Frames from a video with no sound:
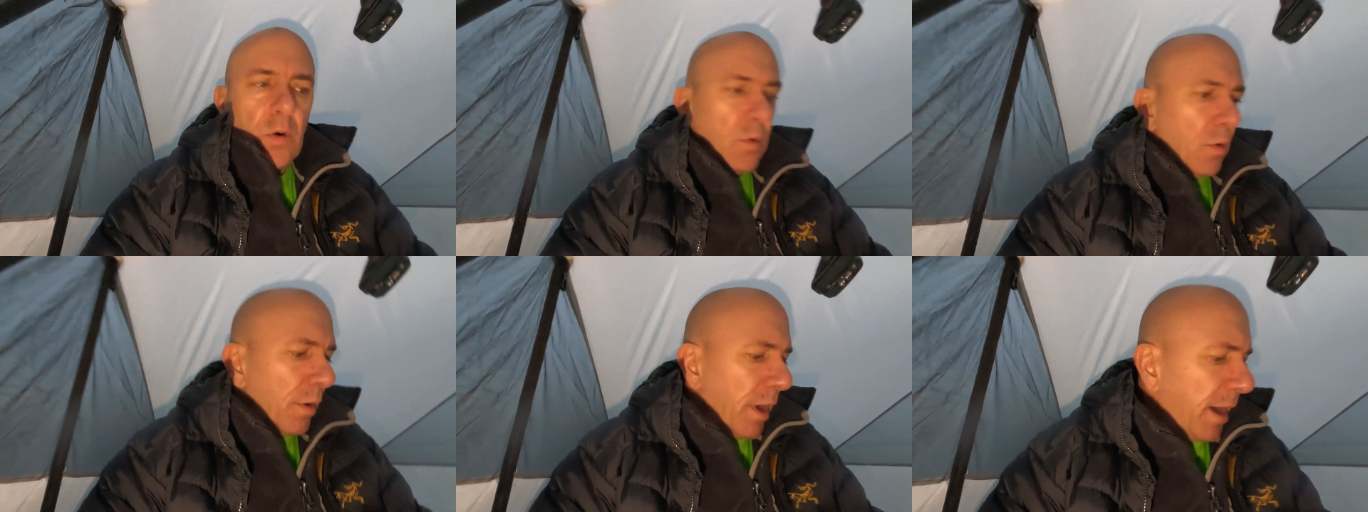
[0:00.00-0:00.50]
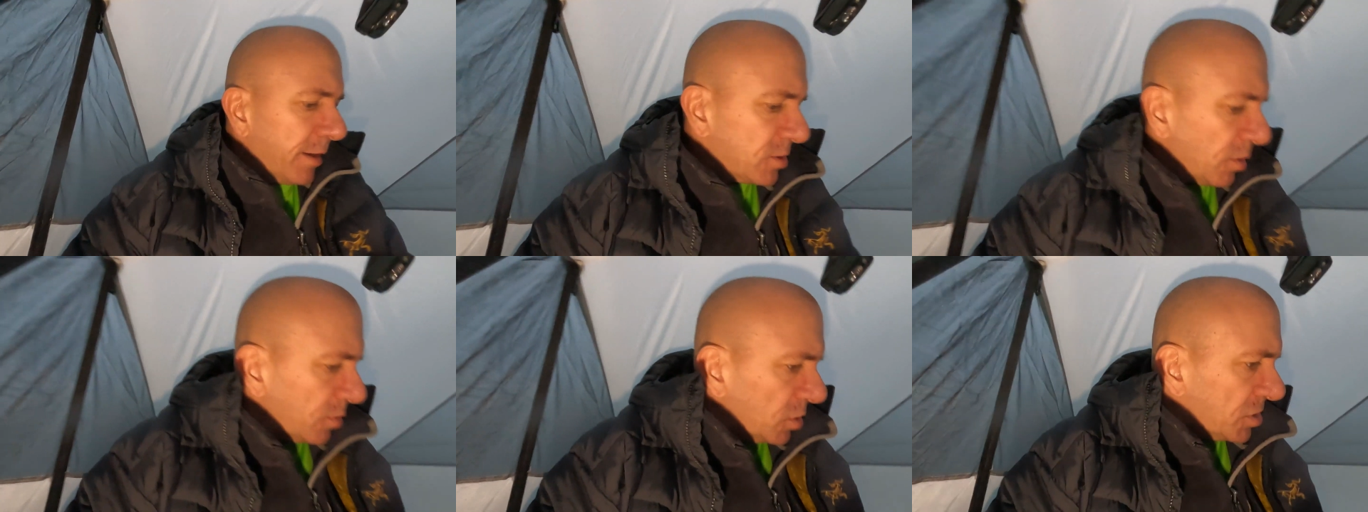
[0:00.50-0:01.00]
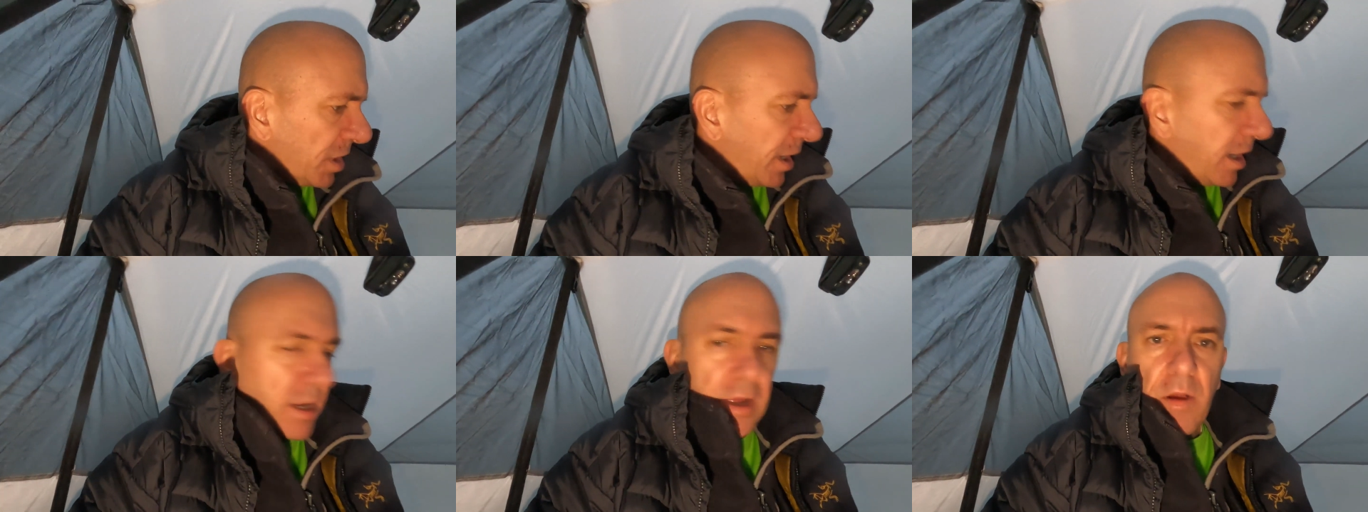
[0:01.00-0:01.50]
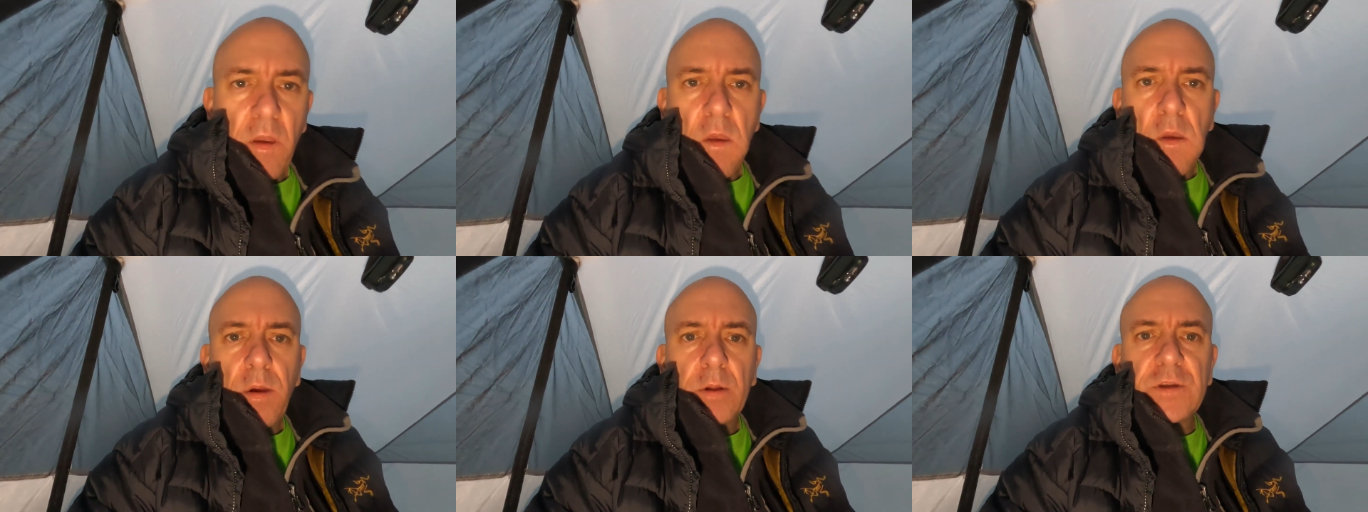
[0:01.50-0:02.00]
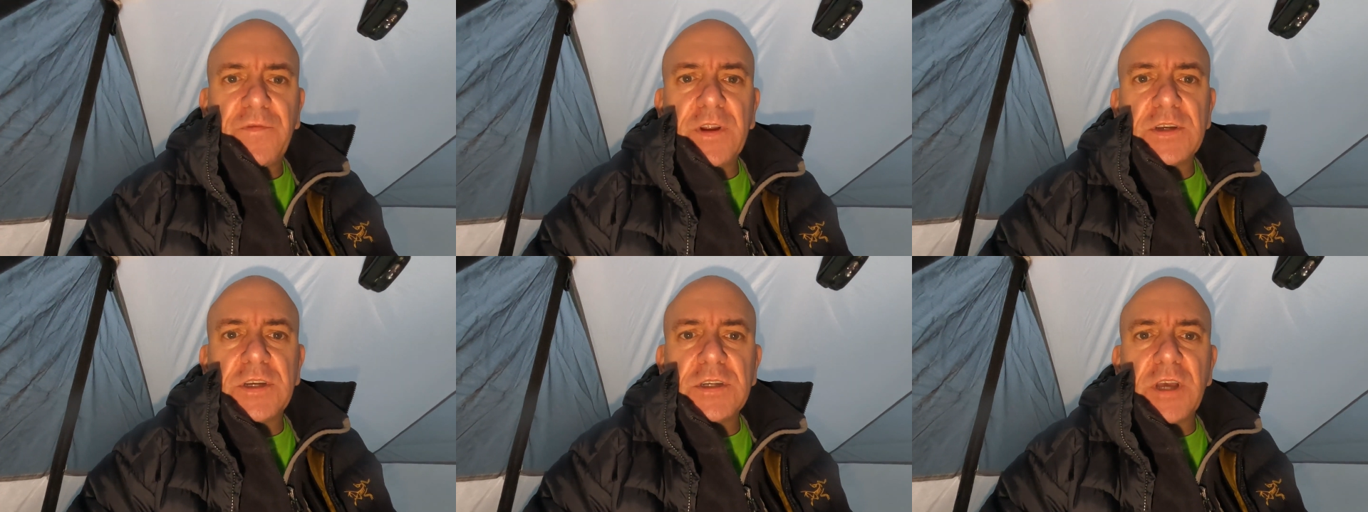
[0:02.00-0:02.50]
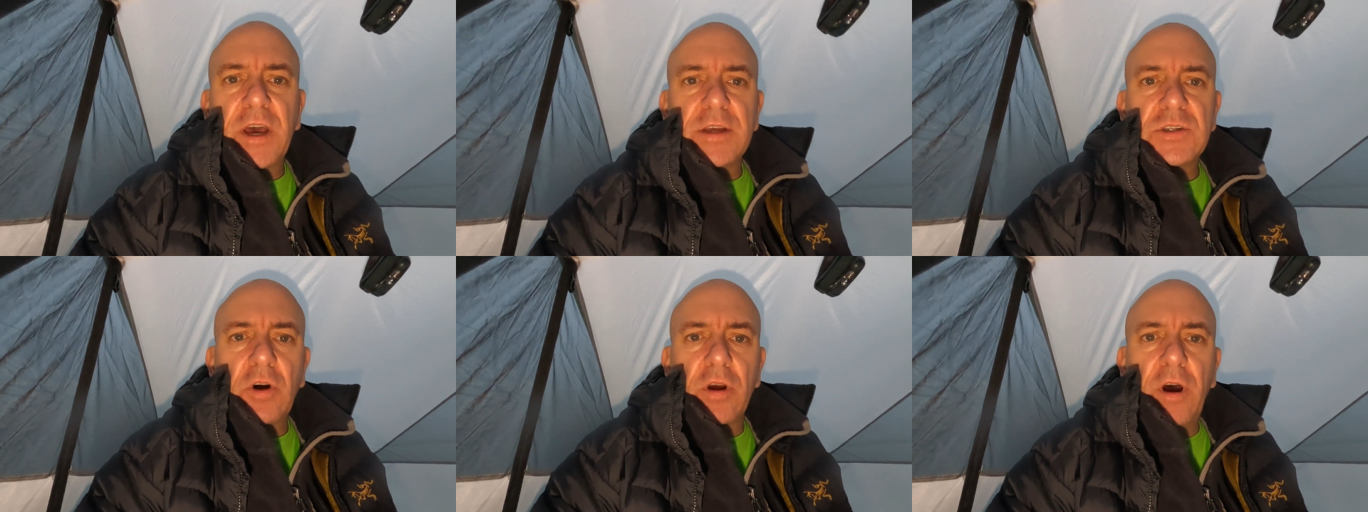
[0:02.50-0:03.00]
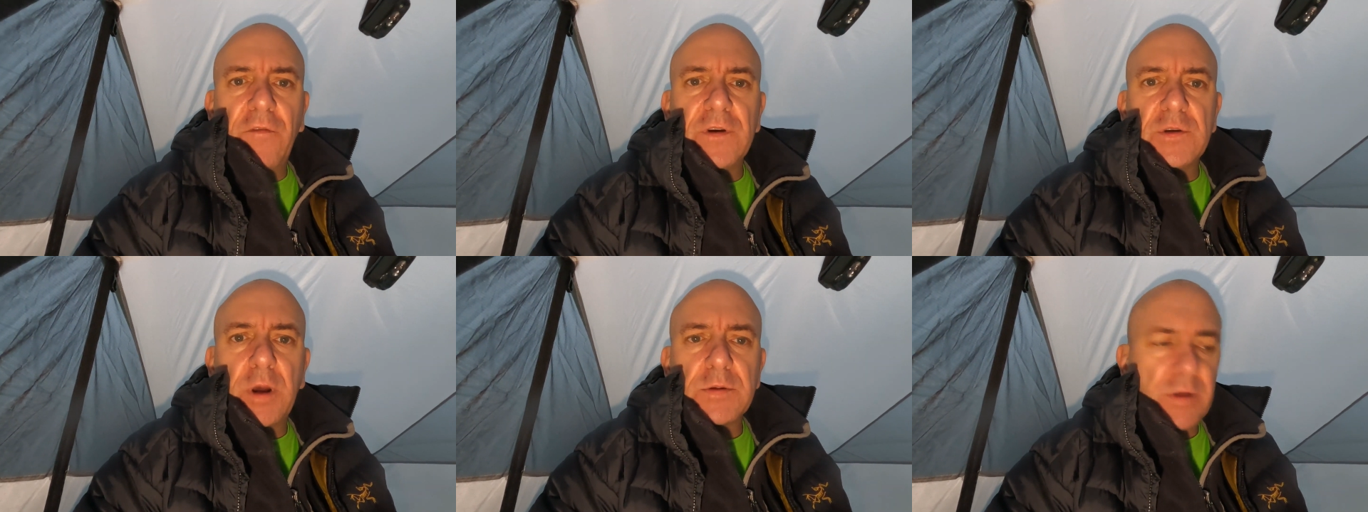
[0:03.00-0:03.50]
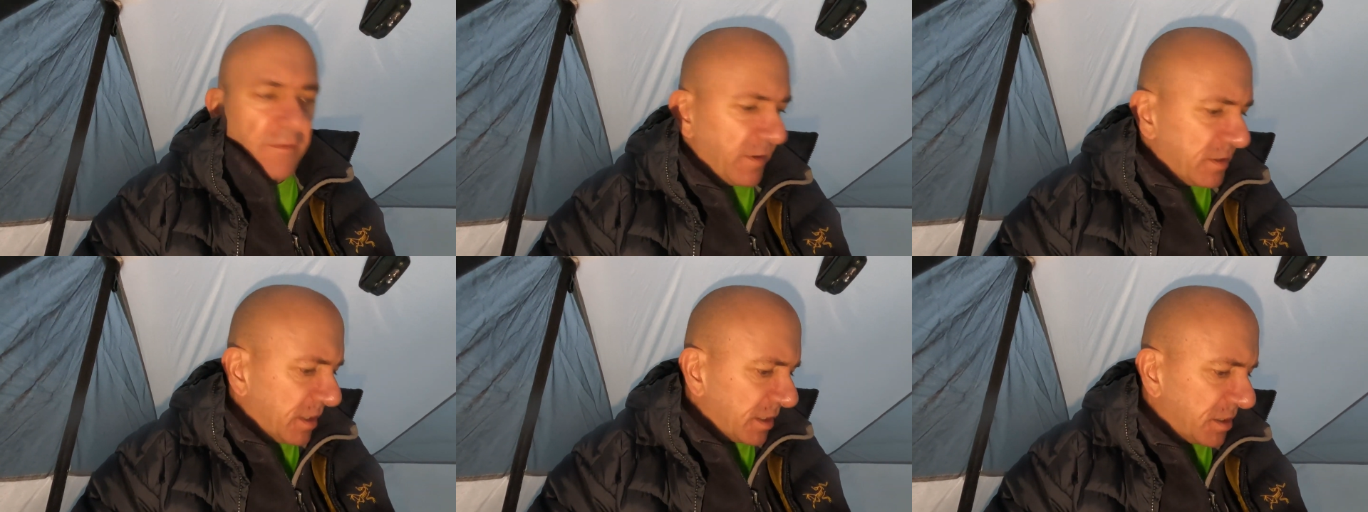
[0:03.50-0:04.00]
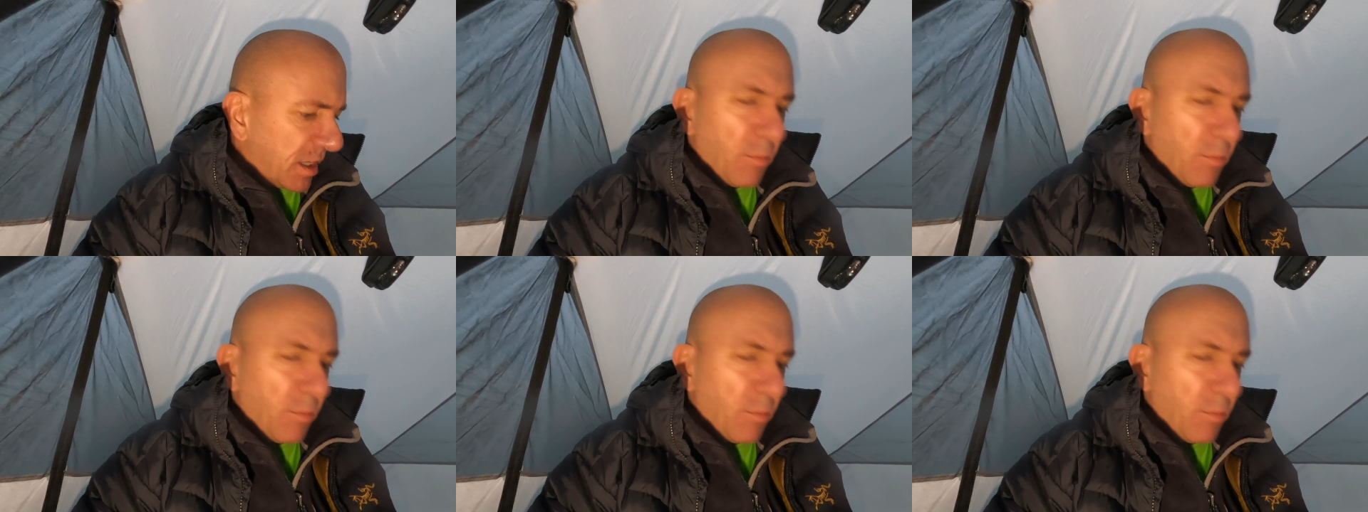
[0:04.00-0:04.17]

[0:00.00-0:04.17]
All right, so just finished his stroganoff, which was absolutely fantastic.